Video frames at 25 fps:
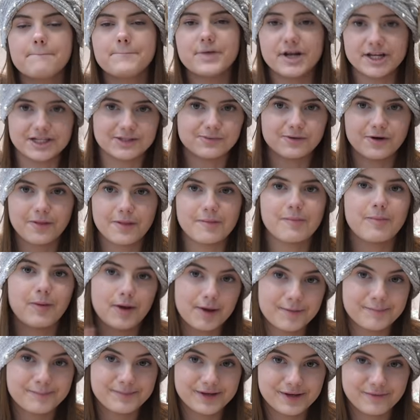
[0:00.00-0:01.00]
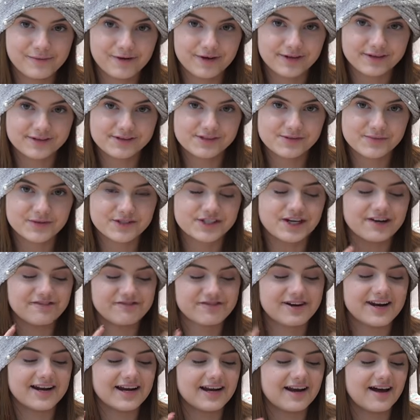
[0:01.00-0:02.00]
but it's one of the plumpy ones, which I
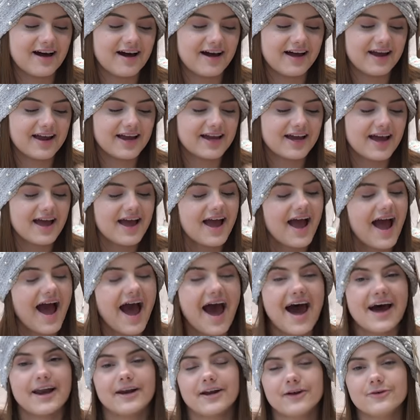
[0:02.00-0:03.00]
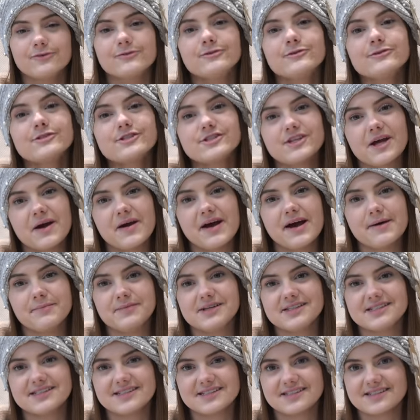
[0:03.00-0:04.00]
really like, and also a
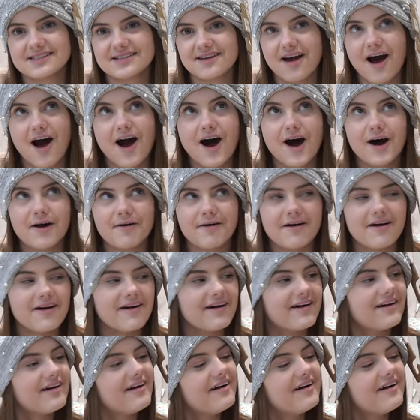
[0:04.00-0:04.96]
mascara.